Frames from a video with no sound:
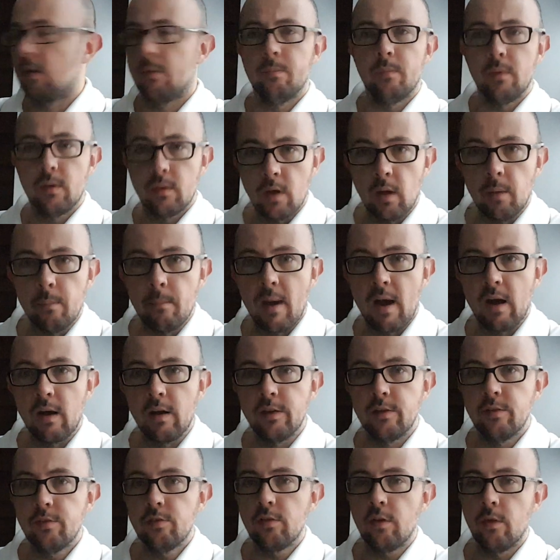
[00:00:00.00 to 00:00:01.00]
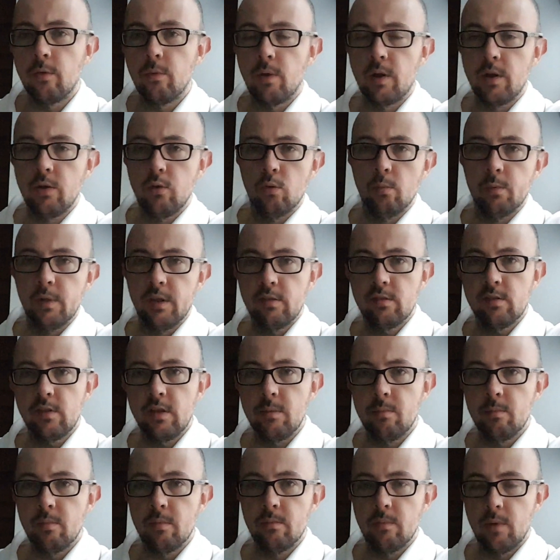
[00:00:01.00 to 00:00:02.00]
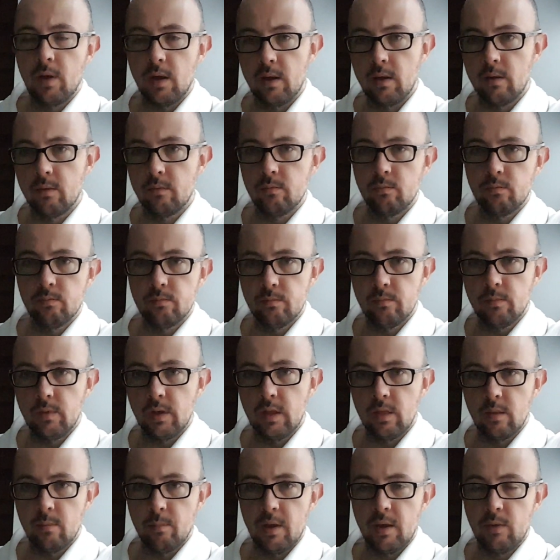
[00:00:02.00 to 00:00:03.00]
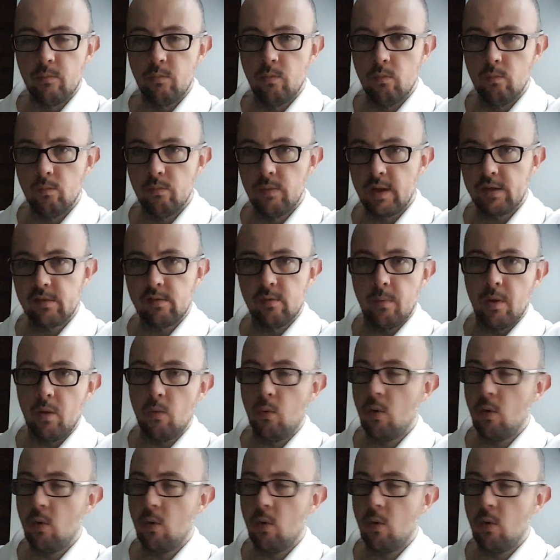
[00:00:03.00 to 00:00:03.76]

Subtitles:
I'm married, so I normally sleep in the bed next to my